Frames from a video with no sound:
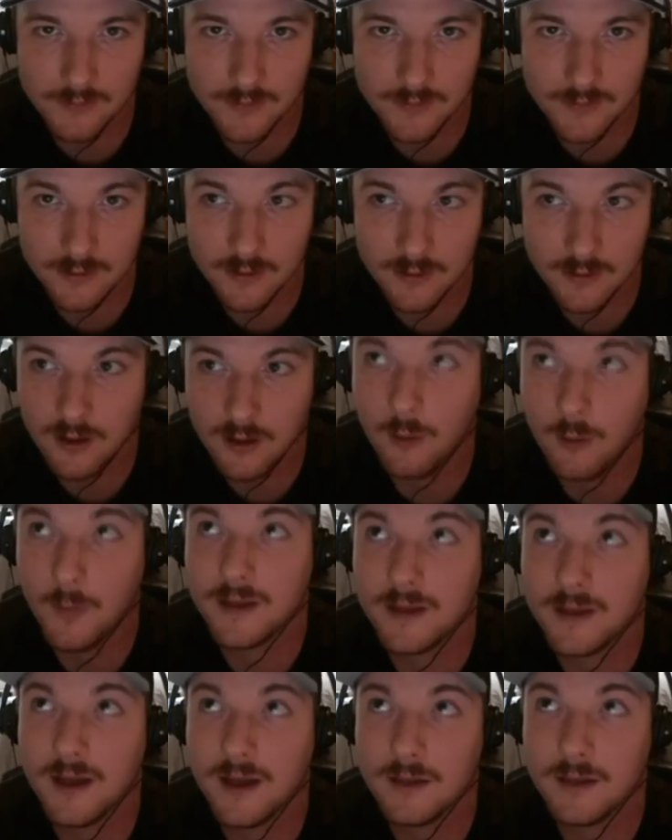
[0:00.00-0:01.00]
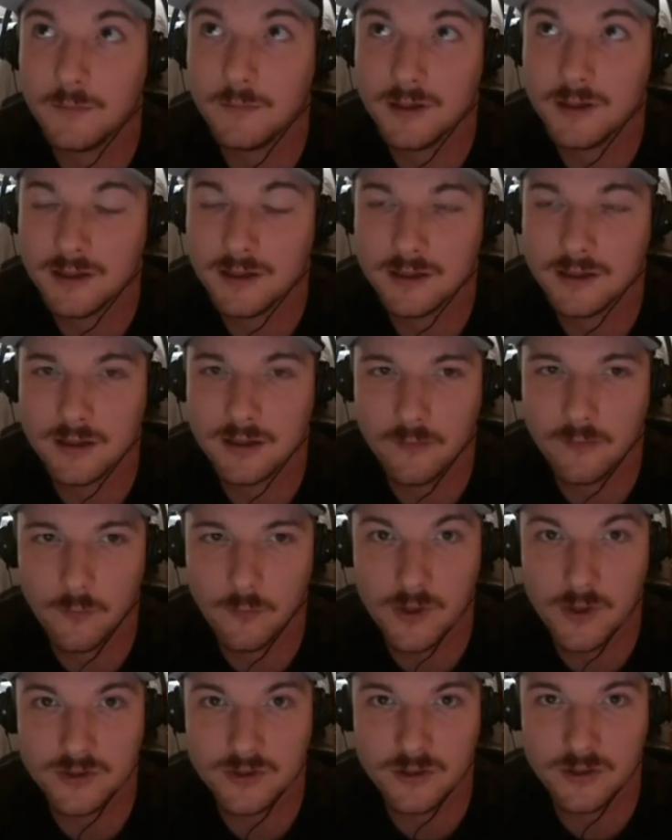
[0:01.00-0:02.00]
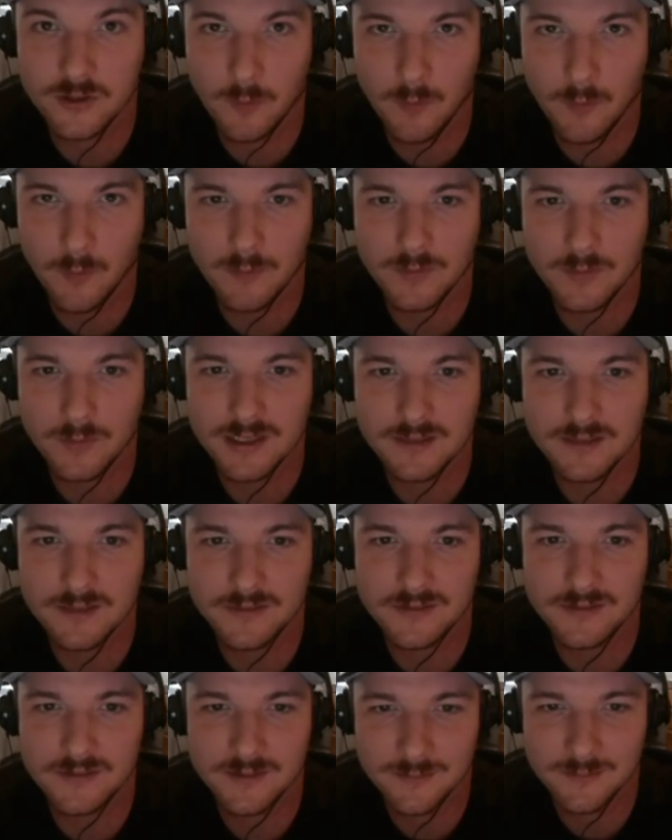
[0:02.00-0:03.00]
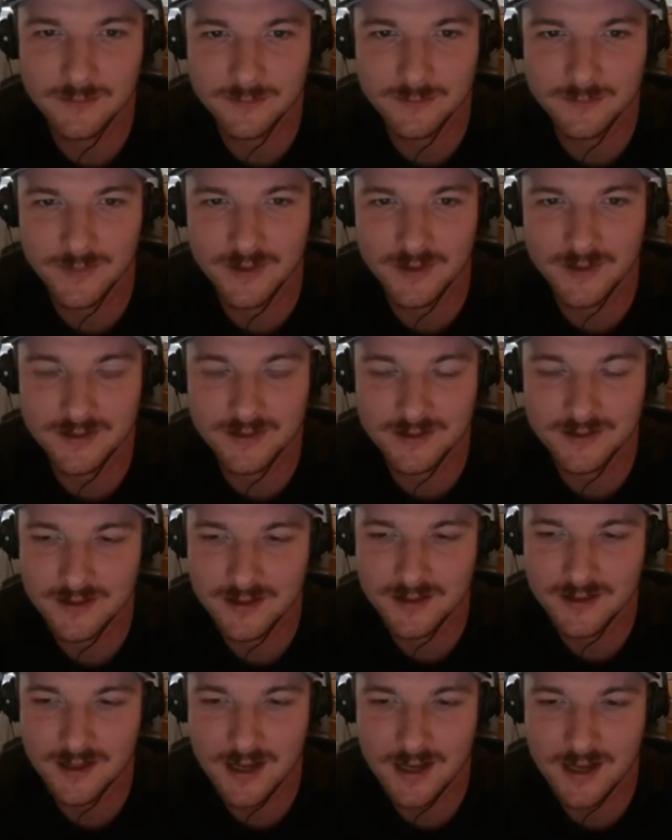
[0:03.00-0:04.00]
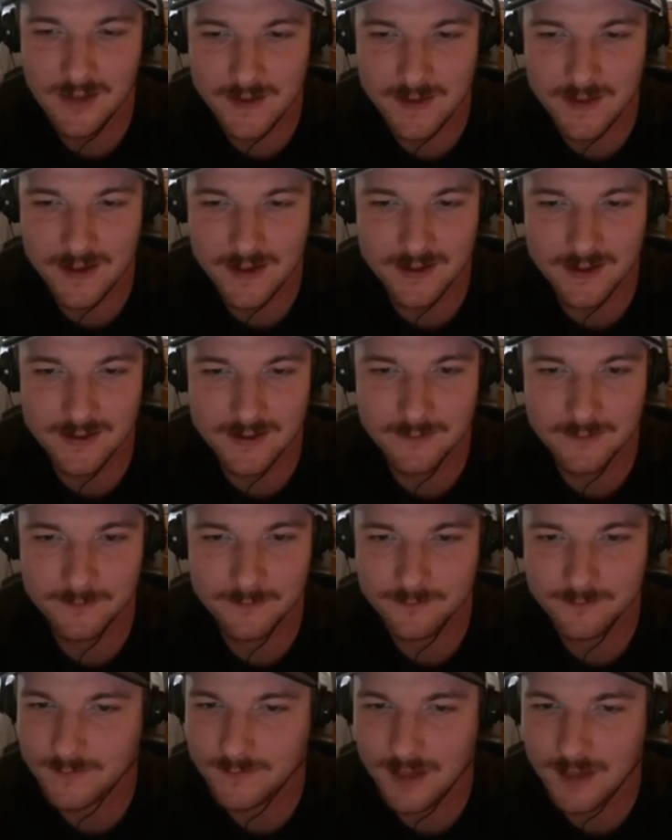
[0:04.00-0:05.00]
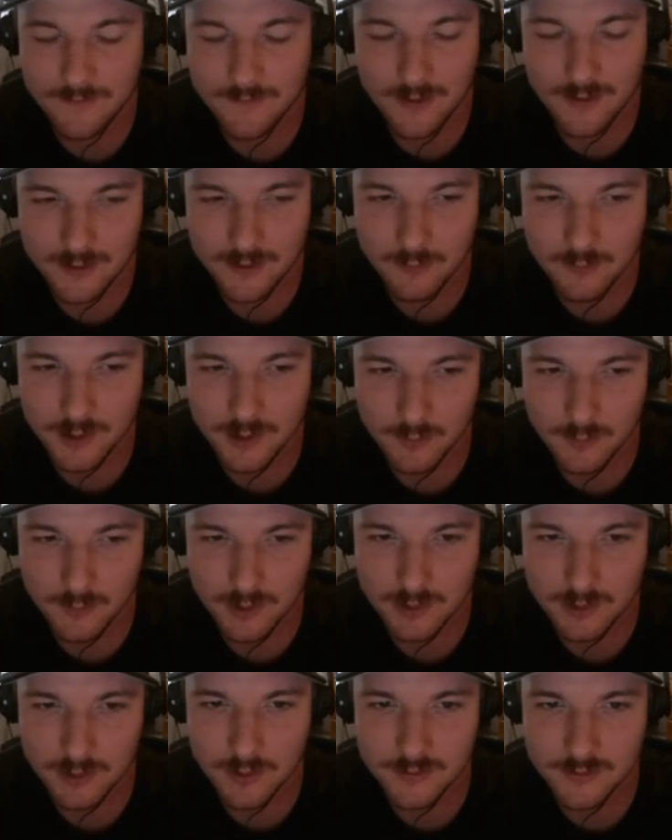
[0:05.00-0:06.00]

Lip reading: was like, oh my God, I'm going to get confirmation of my beliefs. But in the end, I found out what it really